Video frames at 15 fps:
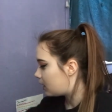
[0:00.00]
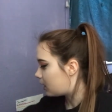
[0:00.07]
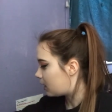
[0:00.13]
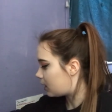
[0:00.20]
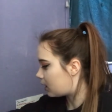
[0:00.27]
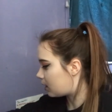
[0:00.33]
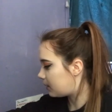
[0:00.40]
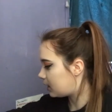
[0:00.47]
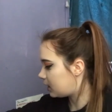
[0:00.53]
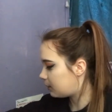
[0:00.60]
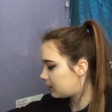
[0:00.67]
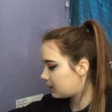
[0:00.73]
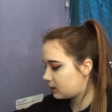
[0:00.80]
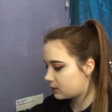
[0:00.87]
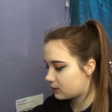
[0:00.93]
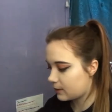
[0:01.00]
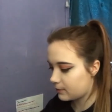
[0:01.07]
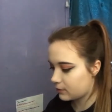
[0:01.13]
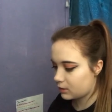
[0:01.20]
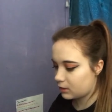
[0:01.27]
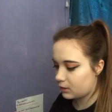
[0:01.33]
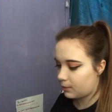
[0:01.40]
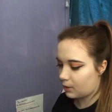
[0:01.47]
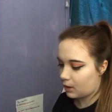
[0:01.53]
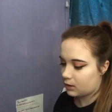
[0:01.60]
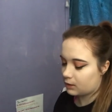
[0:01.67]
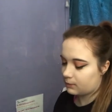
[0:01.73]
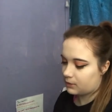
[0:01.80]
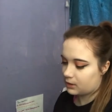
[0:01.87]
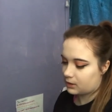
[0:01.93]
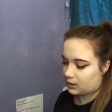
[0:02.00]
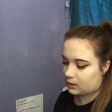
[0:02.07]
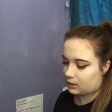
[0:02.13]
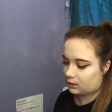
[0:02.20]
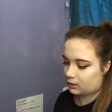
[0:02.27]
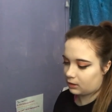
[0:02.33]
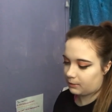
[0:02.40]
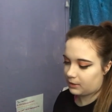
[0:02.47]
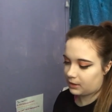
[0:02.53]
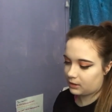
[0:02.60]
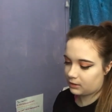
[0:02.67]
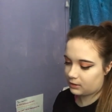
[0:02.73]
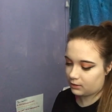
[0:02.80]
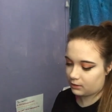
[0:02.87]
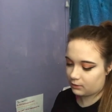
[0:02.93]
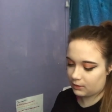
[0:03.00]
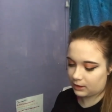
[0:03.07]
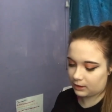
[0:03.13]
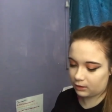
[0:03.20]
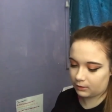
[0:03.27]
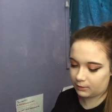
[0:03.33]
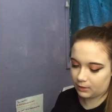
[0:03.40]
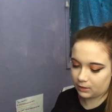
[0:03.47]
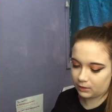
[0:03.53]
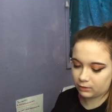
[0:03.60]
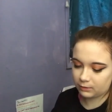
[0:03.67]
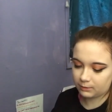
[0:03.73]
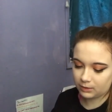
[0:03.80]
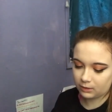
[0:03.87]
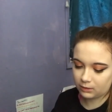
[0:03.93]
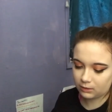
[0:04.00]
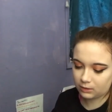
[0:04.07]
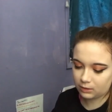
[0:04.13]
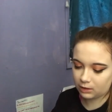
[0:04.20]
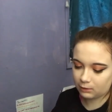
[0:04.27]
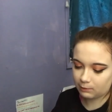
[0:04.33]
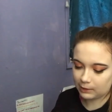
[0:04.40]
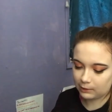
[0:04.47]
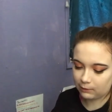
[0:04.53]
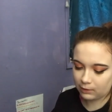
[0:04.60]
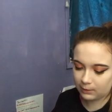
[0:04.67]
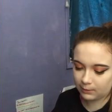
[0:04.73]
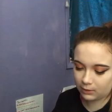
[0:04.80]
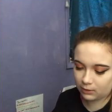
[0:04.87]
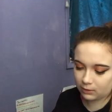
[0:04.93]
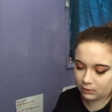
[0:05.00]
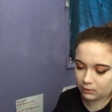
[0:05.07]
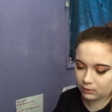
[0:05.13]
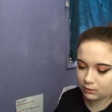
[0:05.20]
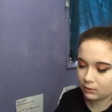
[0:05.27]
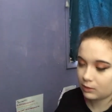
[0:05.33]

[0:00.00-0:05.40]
Um, anyways, so I'm just going to bronze up the skin a little bit. This is a regular bronzer I've been using. It's by Rimmel.